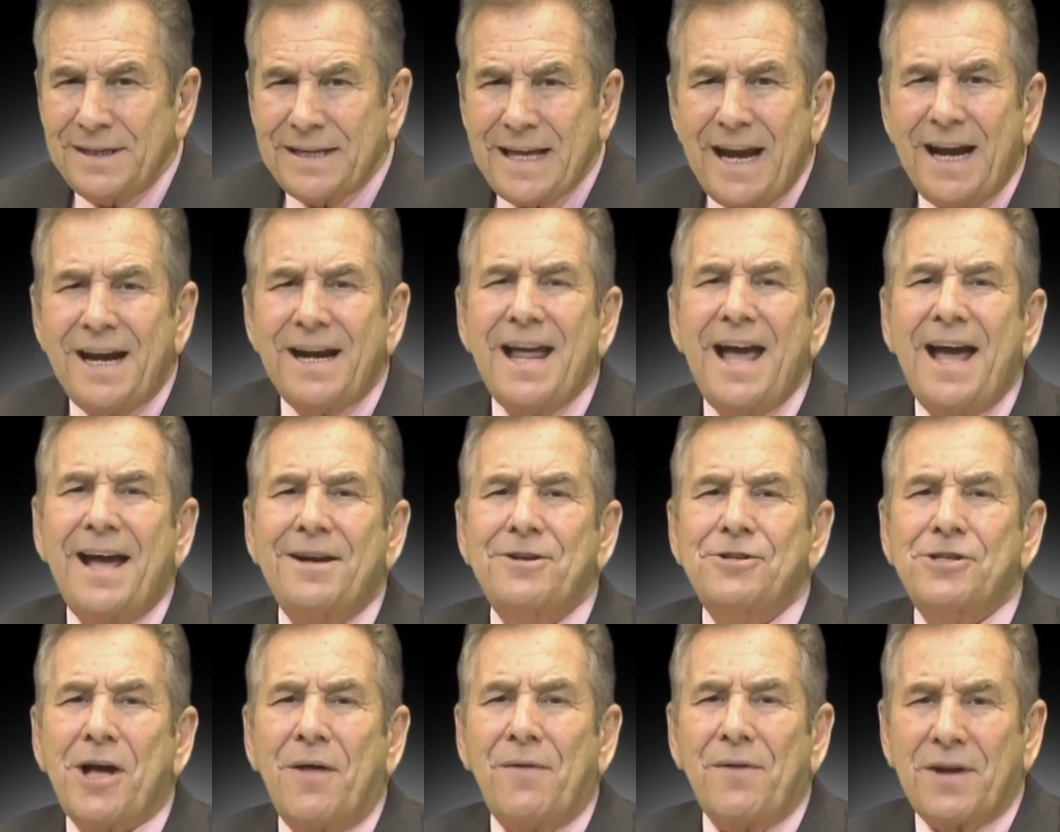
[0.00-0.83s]
Get an
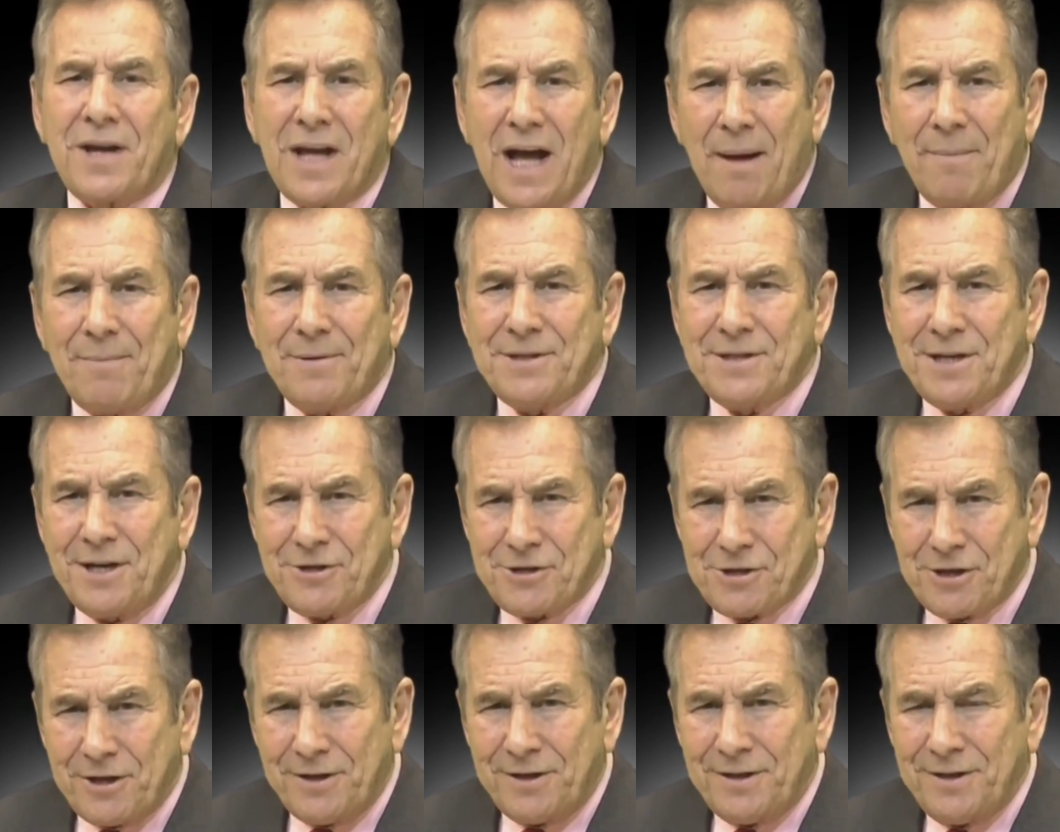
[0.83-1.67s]
edge on the
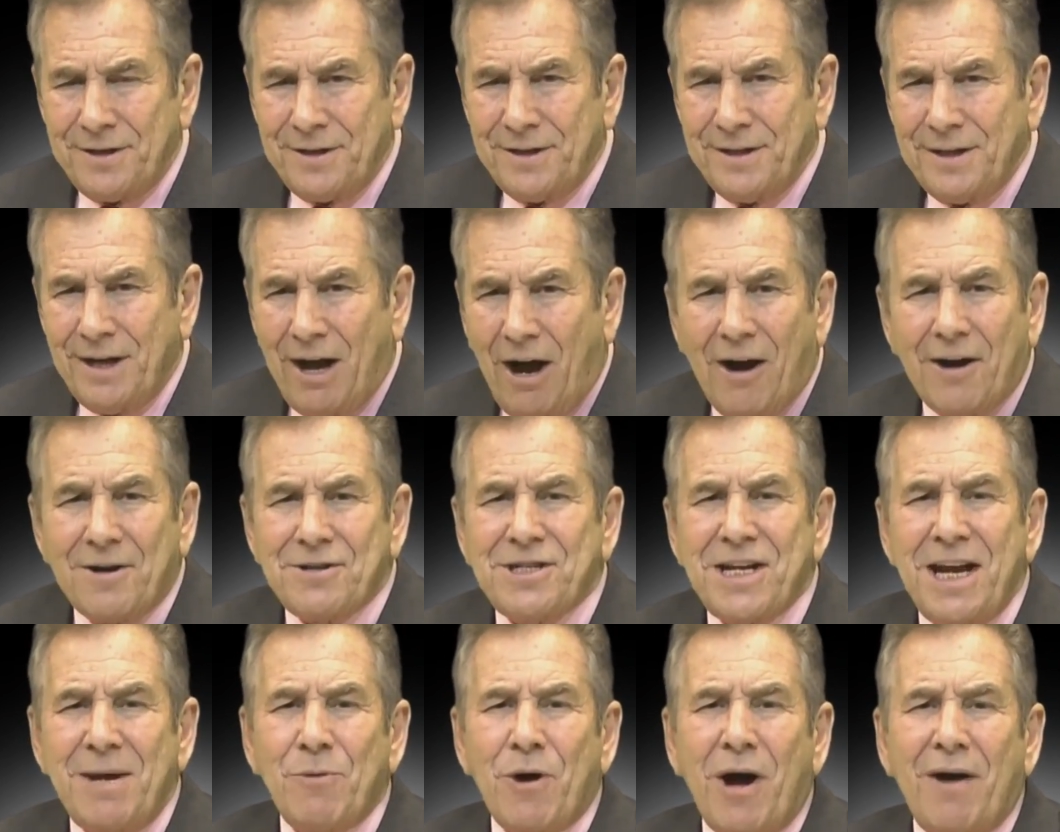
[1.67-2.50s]
competition. Our
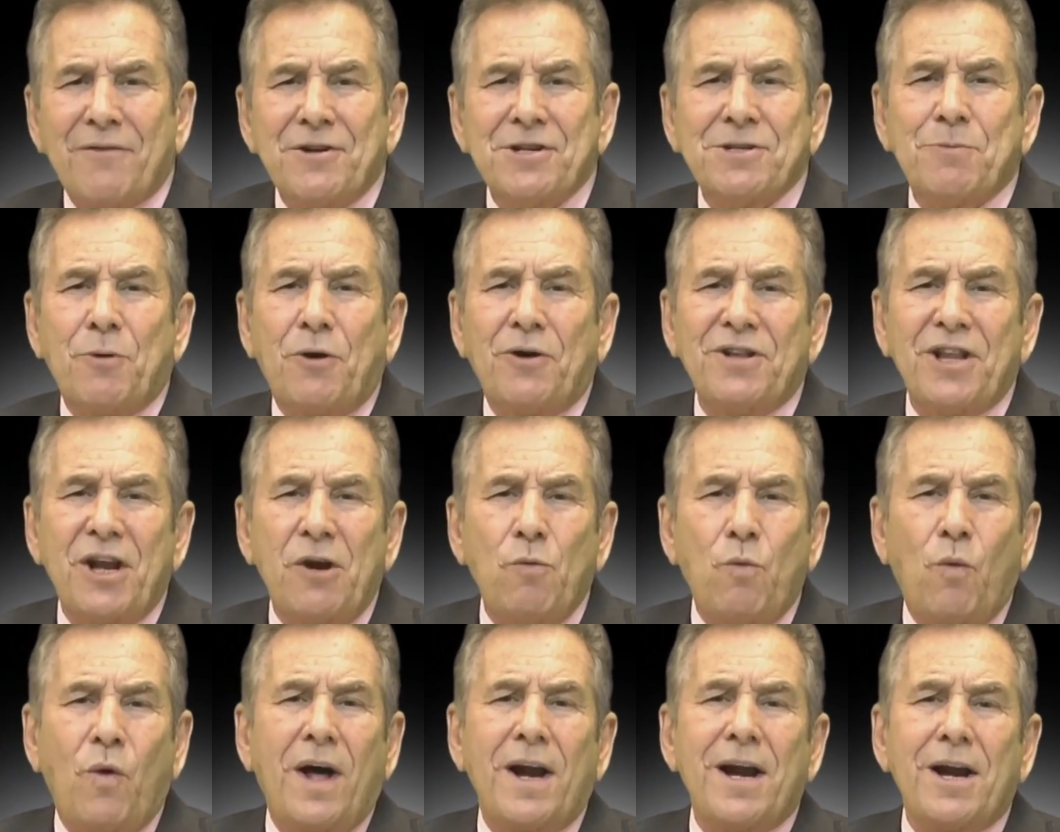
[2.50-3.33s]
team offers more
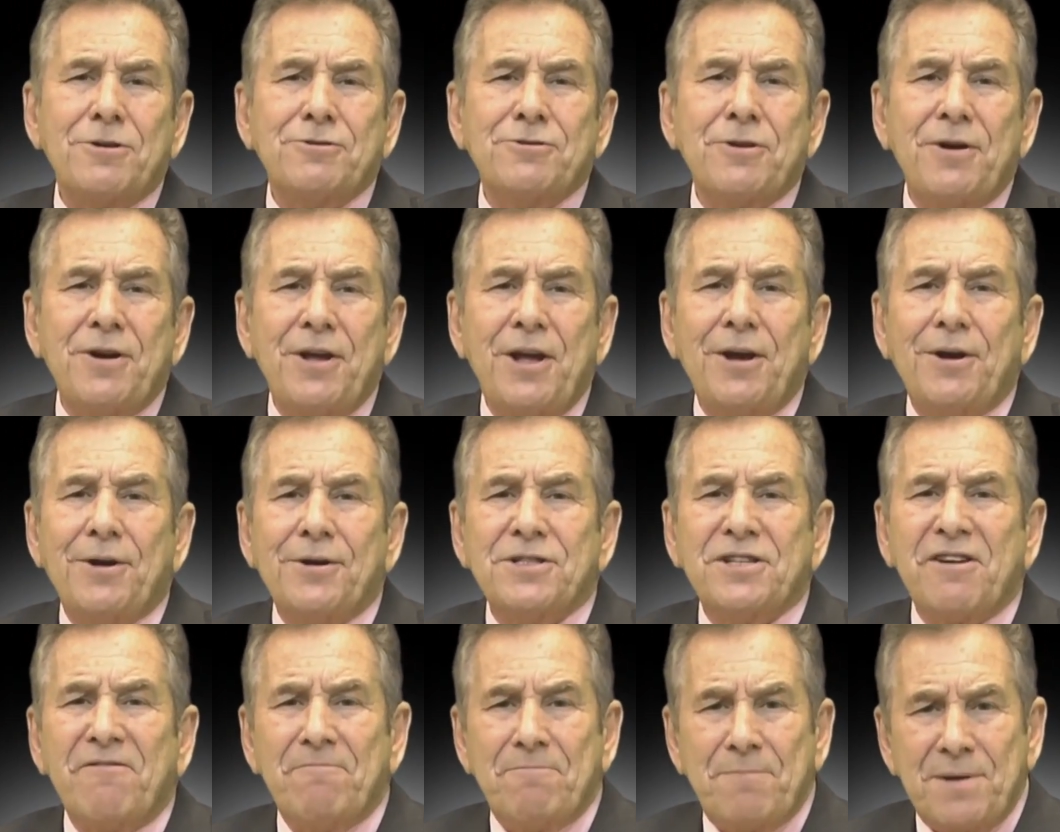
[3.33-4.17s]
than 100
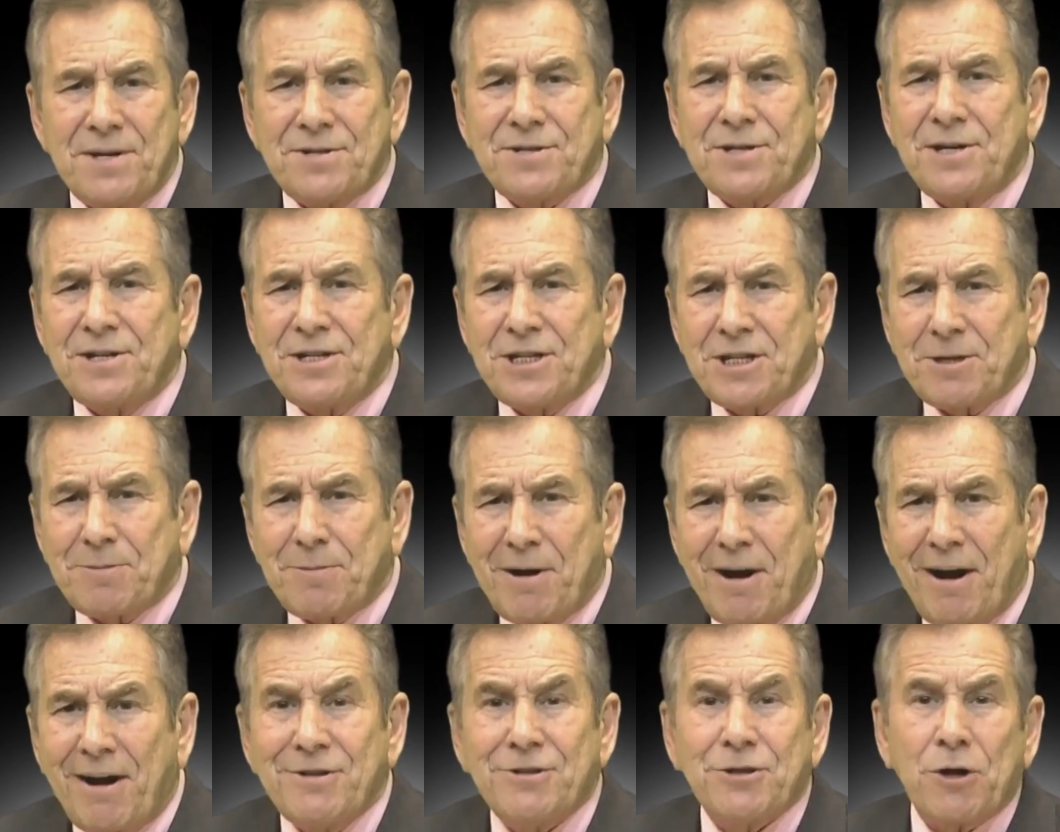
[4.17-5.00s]
years of business
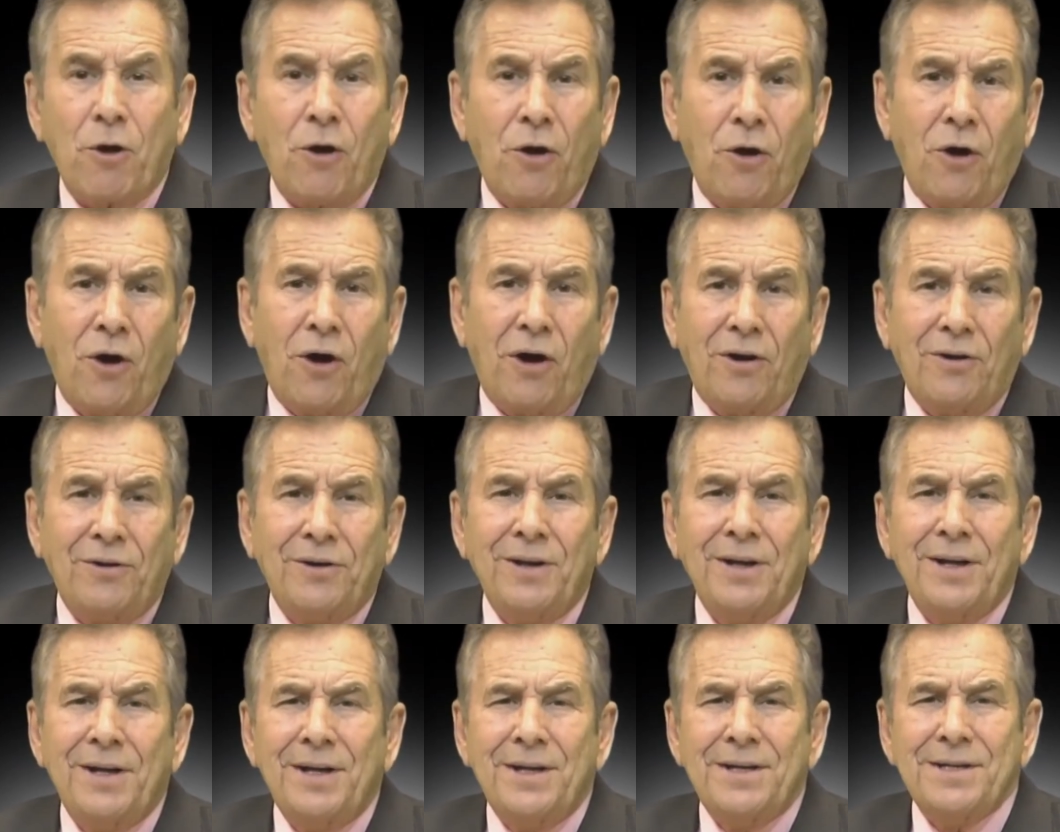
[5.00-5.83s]
experience, all
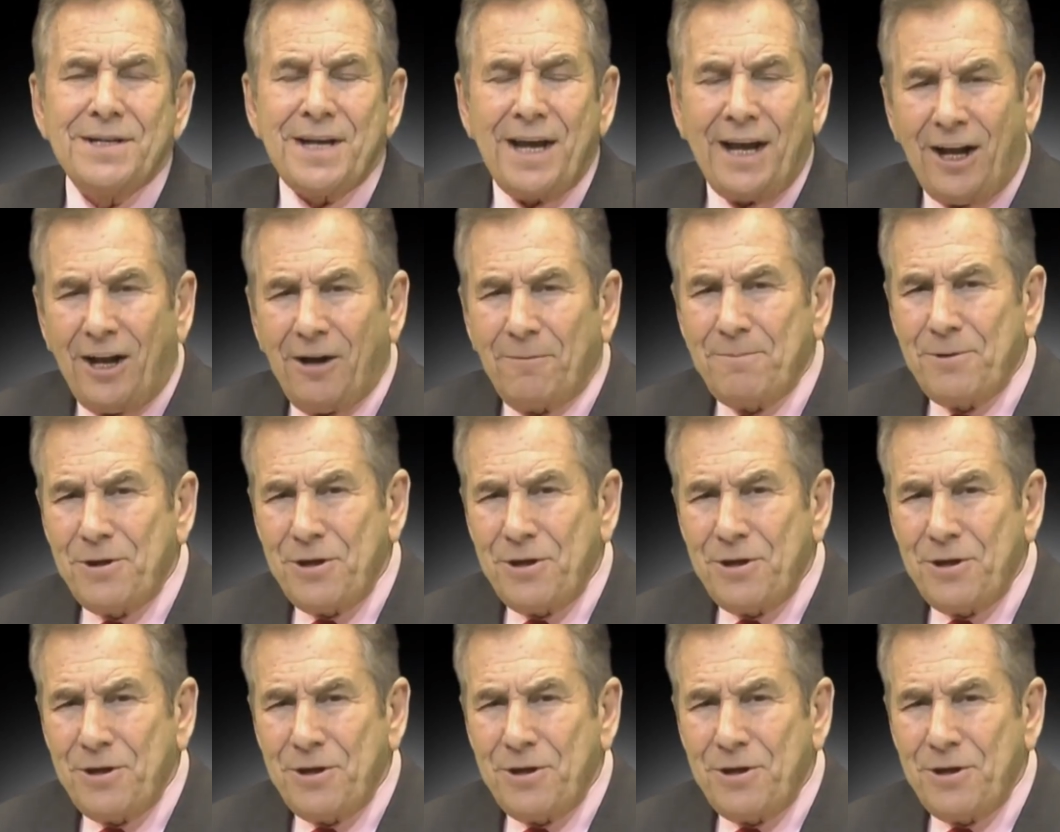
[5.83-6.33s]
to help